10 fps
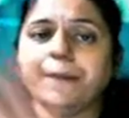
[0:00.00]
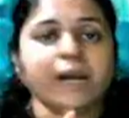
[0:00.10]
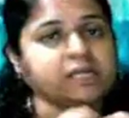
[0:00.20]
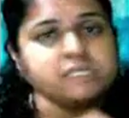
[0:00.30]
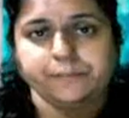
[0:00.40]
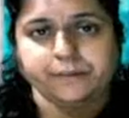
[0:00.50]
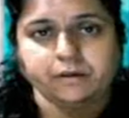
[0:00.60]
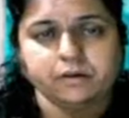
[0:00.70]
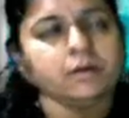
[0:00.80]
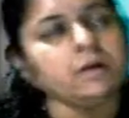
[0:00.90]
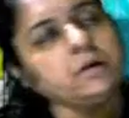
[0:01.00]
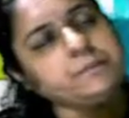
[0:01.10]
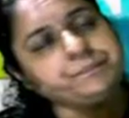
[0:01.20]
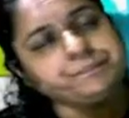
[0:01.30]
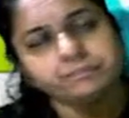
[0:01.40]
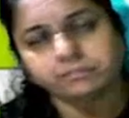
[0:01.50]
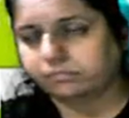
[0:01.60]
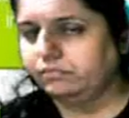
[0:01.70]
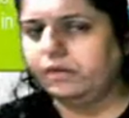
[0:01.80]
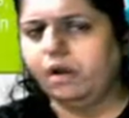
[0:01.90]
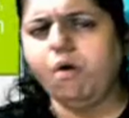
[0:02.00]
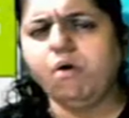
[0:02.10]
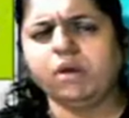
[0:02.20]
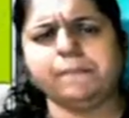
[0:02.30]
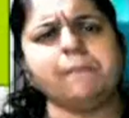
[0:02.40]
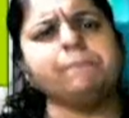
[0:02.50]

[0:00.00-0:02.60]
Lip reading: participant. Okay, ma'am.